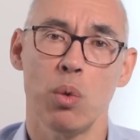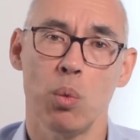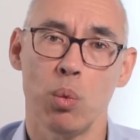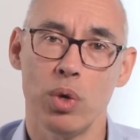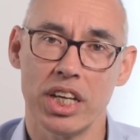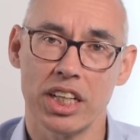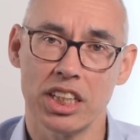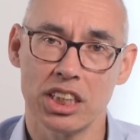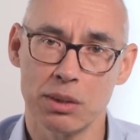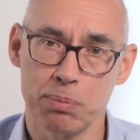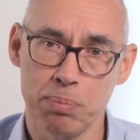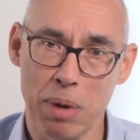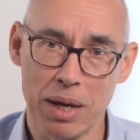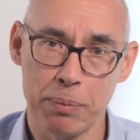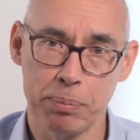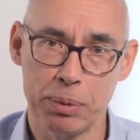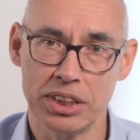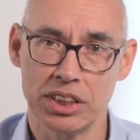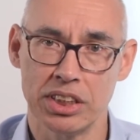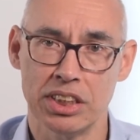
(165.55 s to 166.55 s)
we
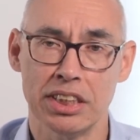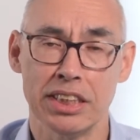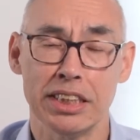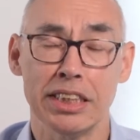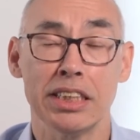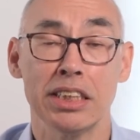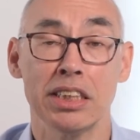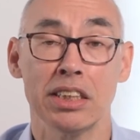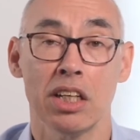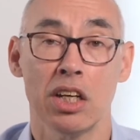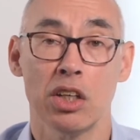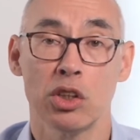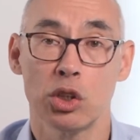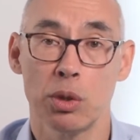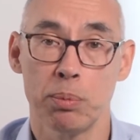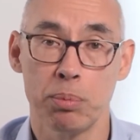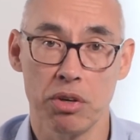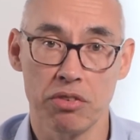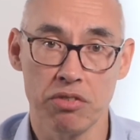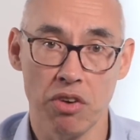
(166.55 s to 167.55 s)
expect businesses
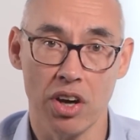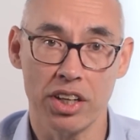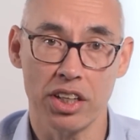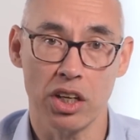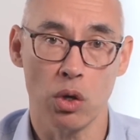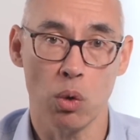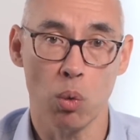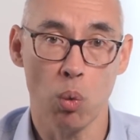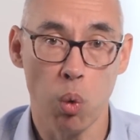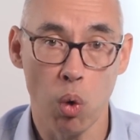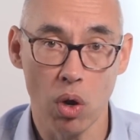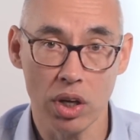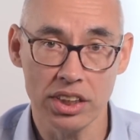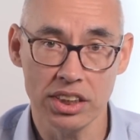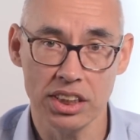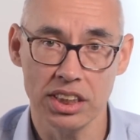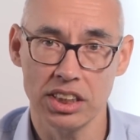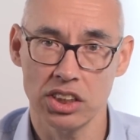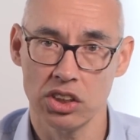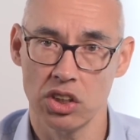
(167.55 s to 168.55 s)
to provide a
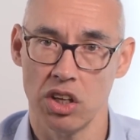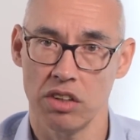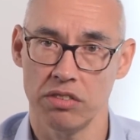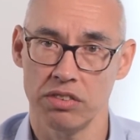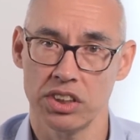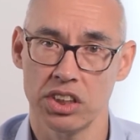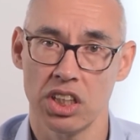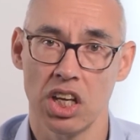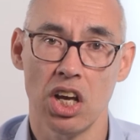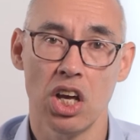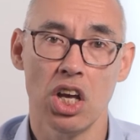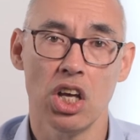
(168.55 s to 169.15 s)
quality service,